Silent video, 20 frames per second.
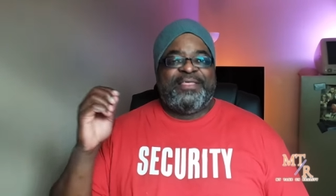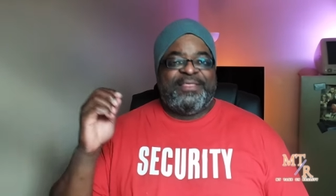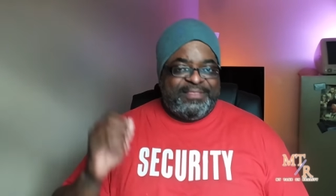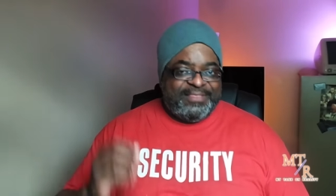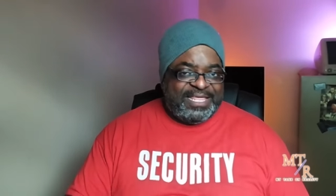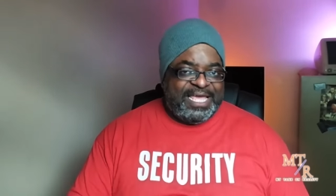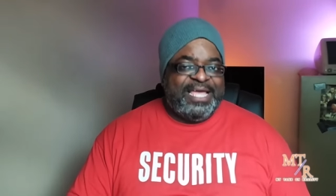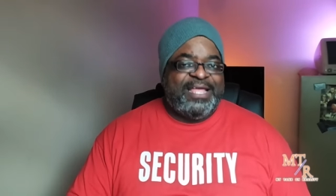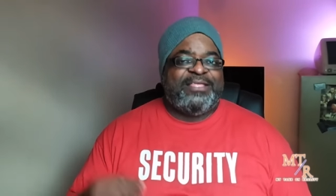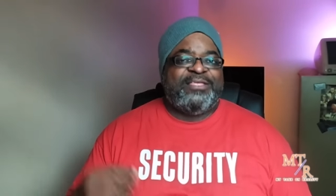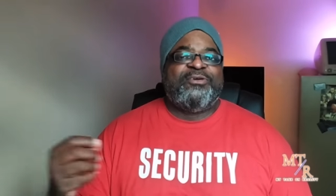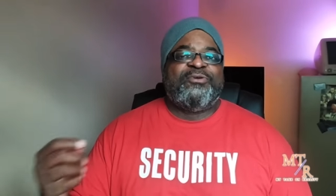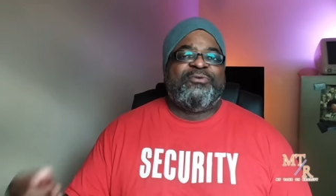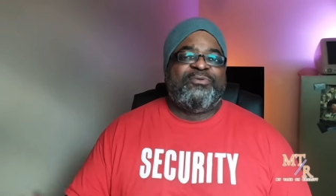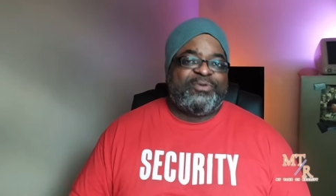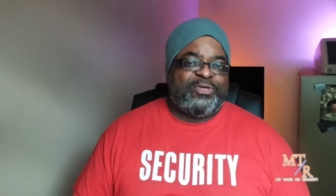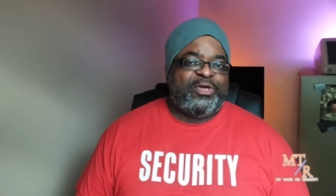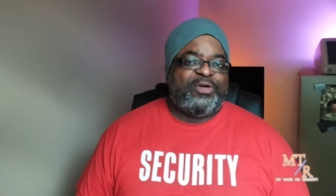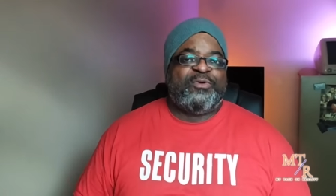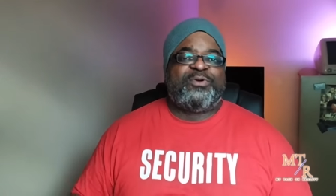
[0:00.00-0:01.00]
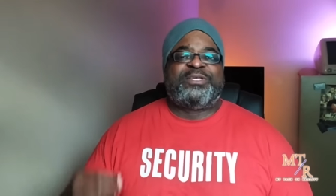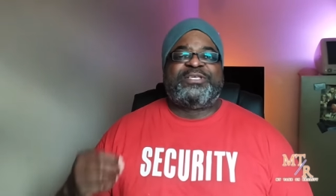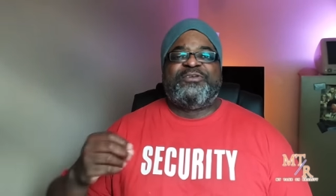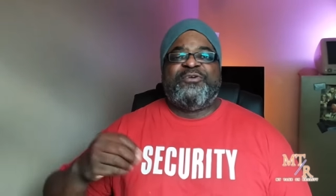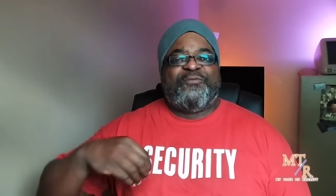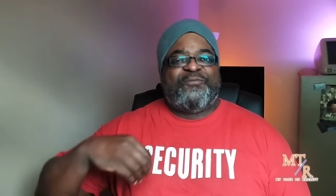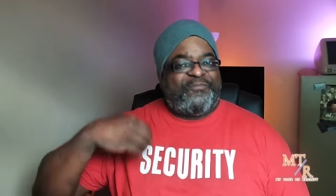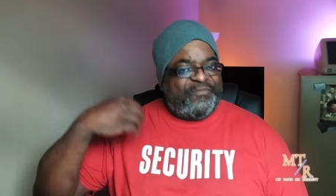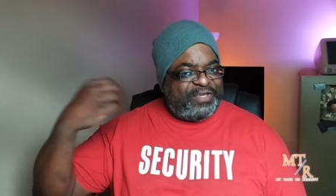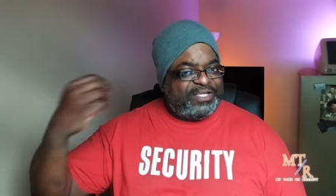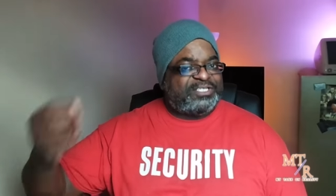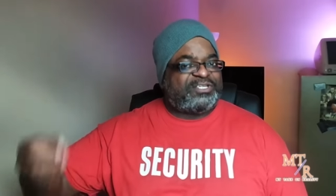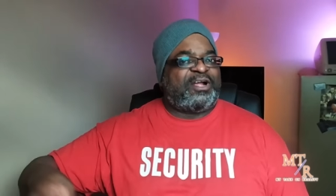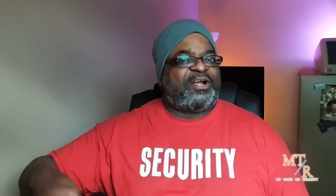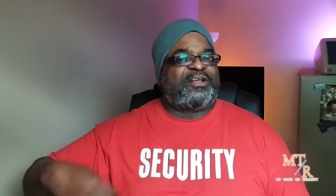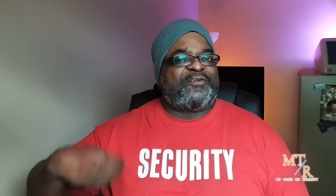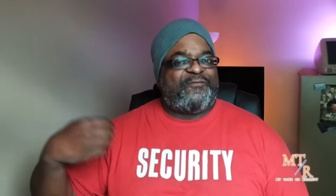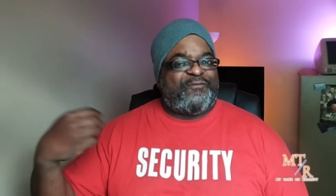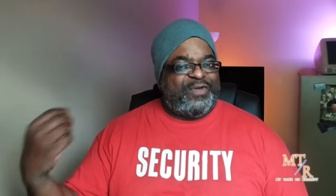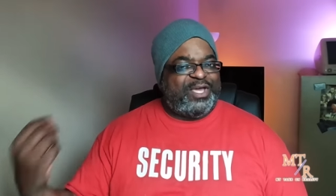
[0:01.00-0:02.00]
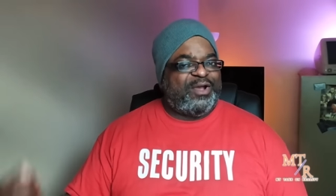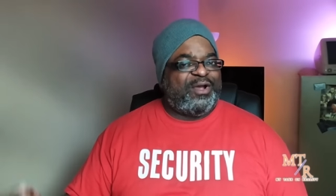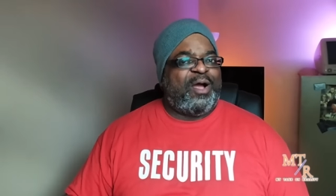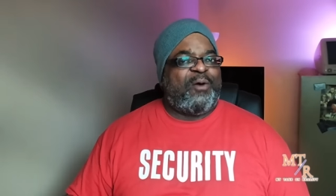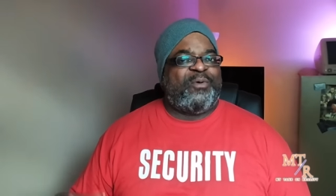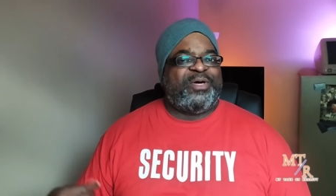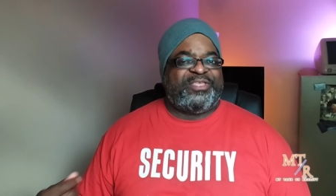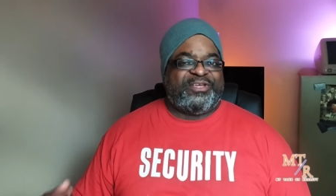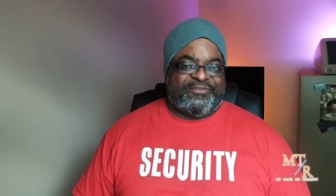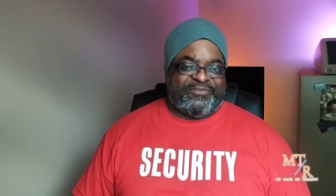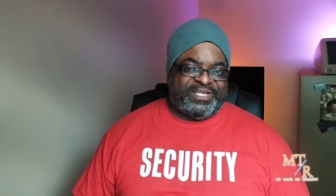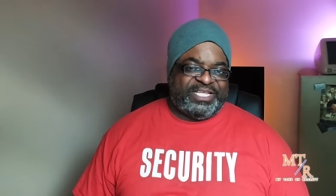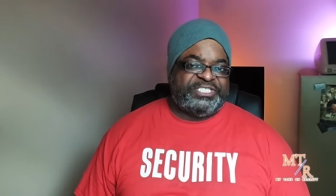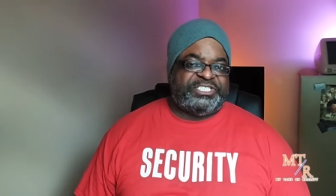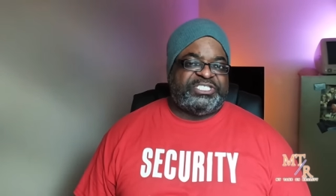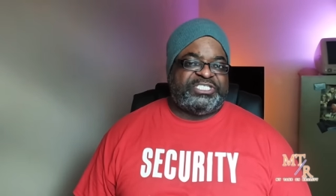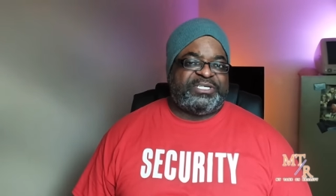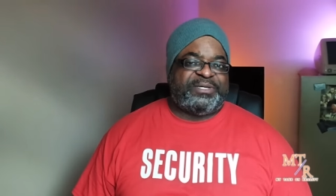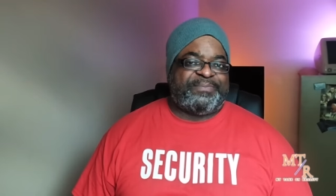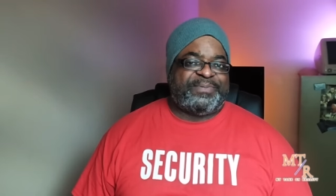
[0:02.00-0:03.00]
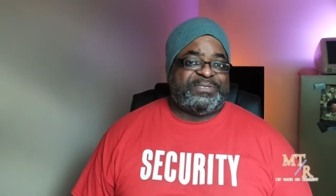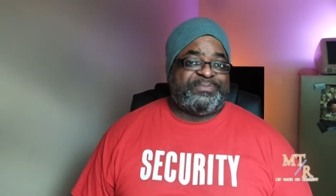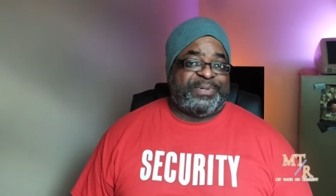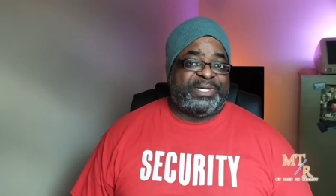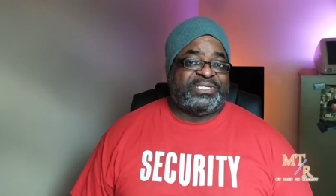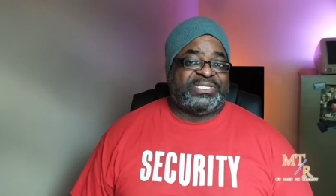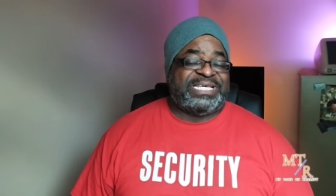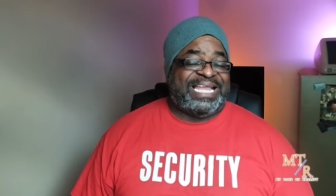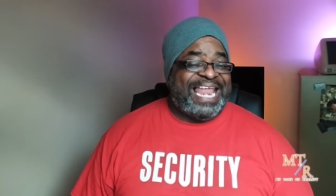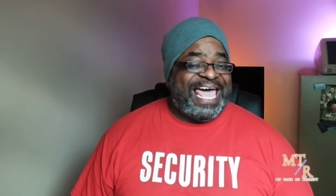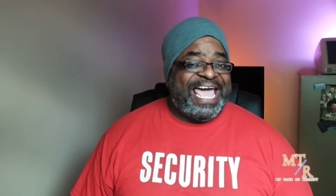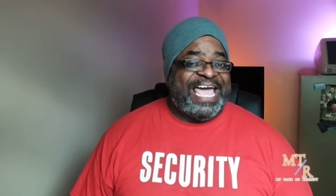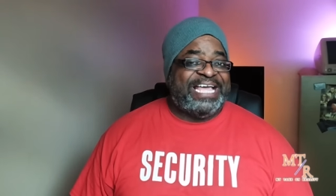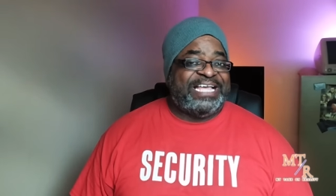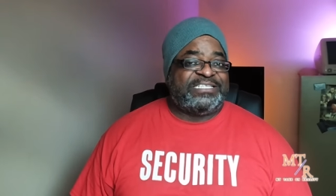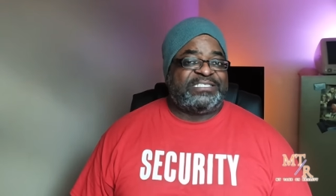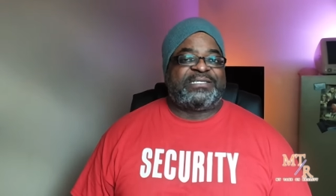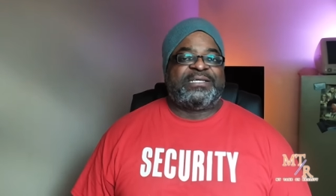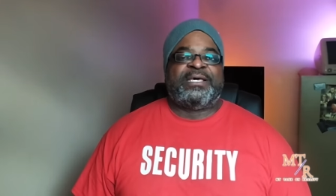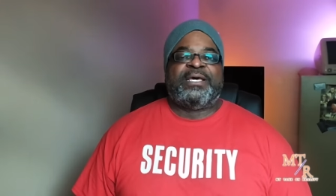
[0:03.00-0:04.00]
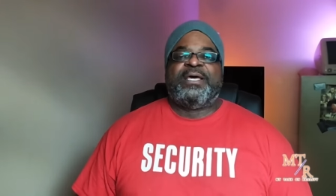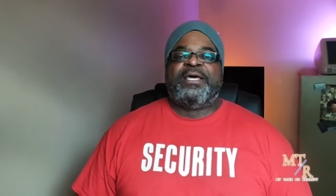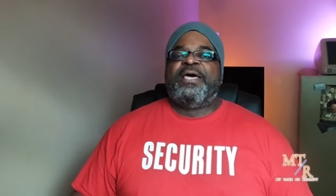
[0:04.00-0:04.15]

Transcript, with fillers: Then you you you fit, start to figure out whether your relationship is built to last.